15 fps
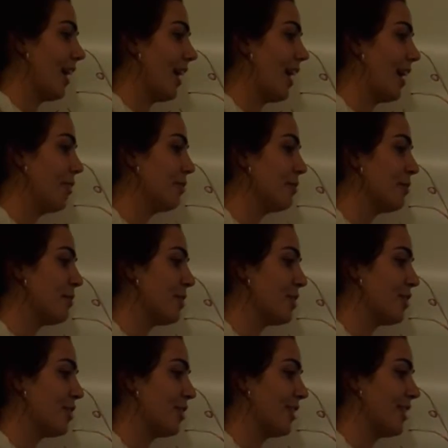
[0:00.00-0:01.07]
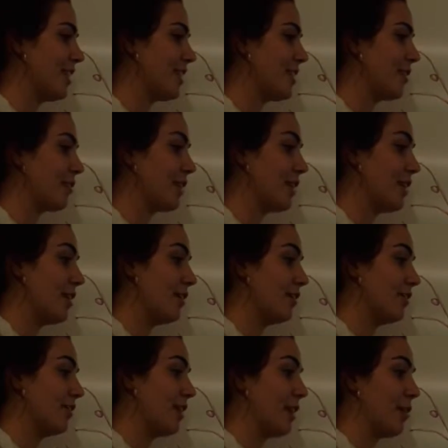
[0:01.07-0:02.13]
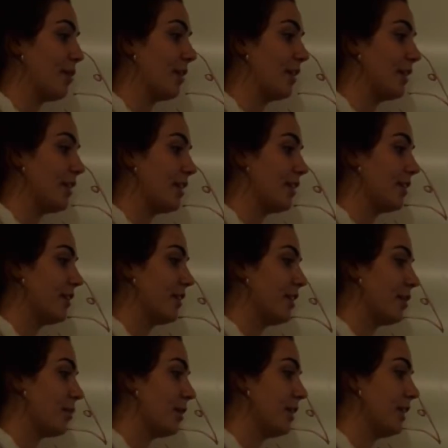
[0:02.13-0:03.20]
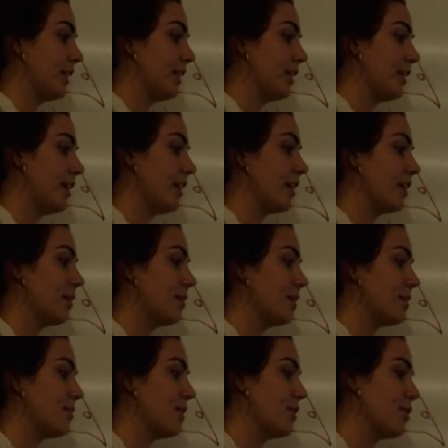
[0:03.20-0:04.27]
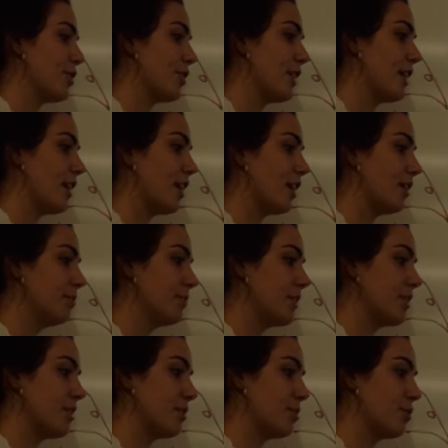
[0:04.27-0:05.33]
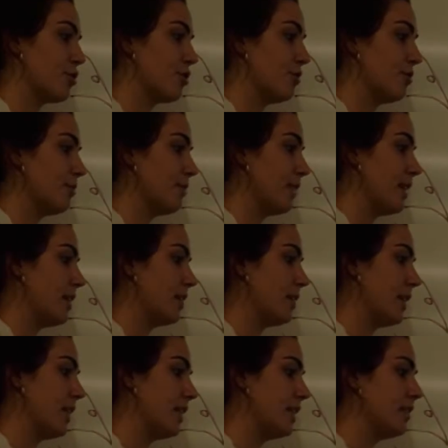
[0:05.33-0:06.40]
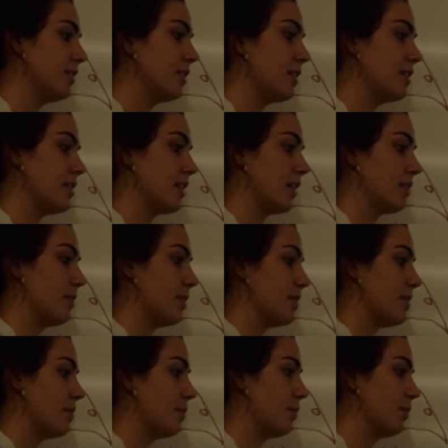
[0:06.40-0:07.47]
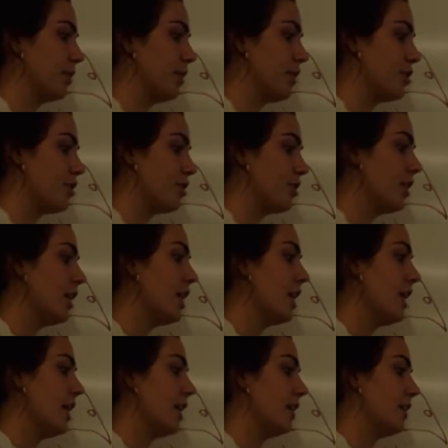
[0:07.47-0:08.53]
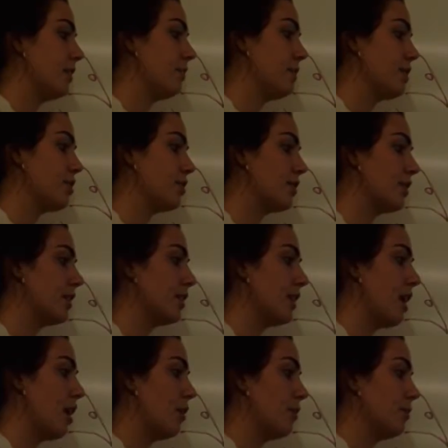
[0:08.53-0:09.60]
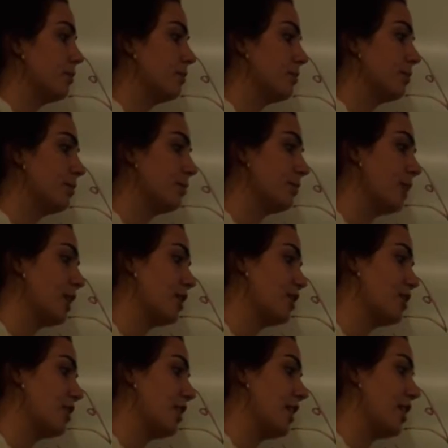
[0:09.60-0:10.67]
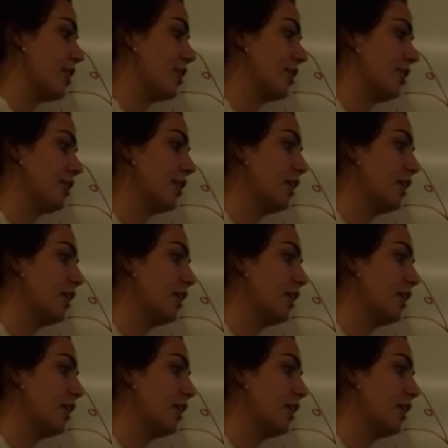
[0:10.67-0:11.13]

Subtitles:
How do we measure this degree of equality or inequality? Economists measure income distribution by dividing in segments the population and measuring how much they earn.